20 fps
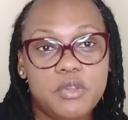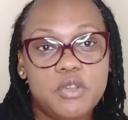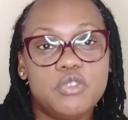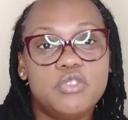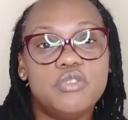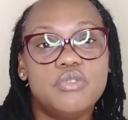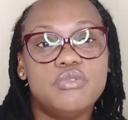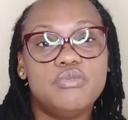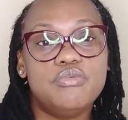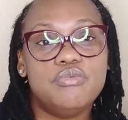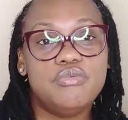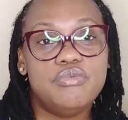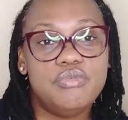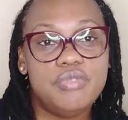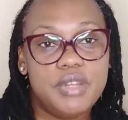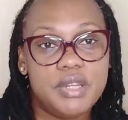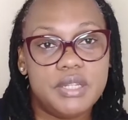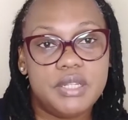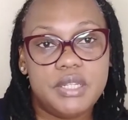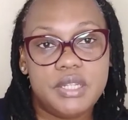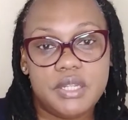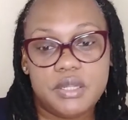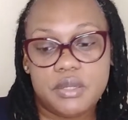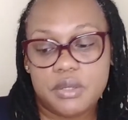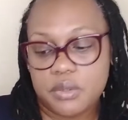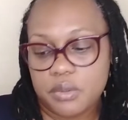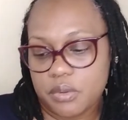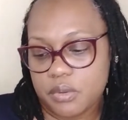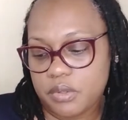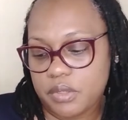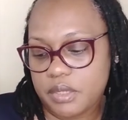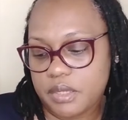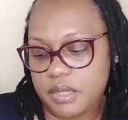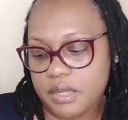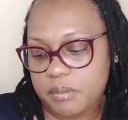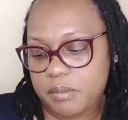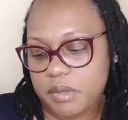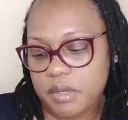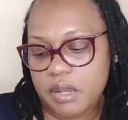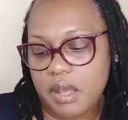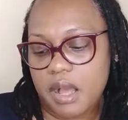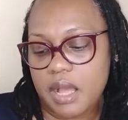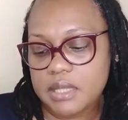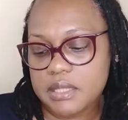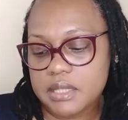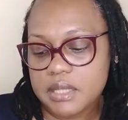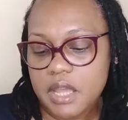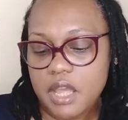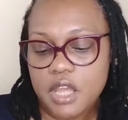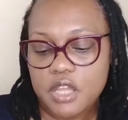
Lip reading: you should really know the labor laws.